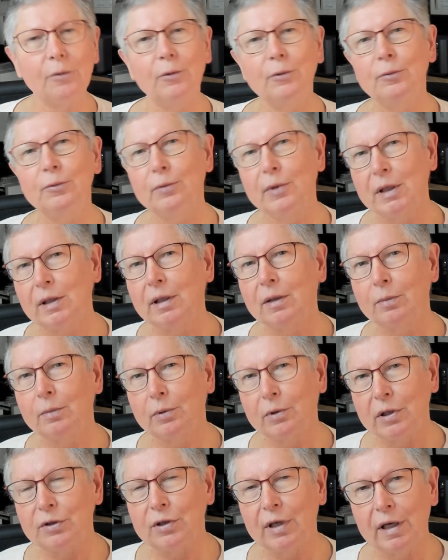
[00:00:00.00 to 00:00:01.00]
would really
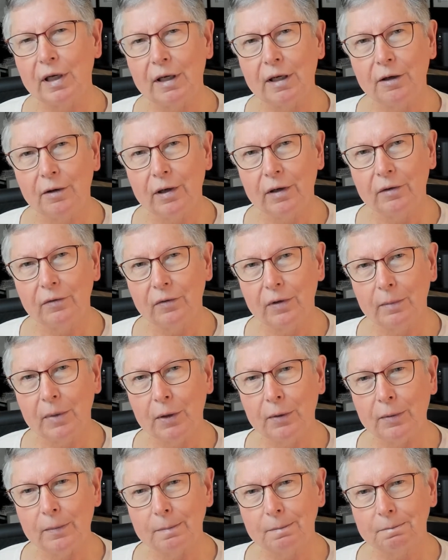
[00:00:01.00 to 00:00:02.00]
appreciate hearing from
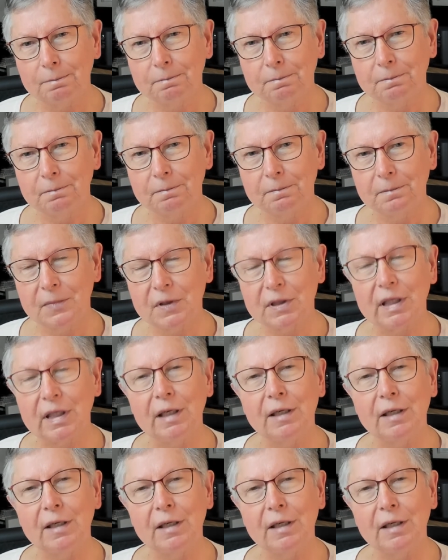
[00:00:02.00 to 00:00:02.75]
you. See you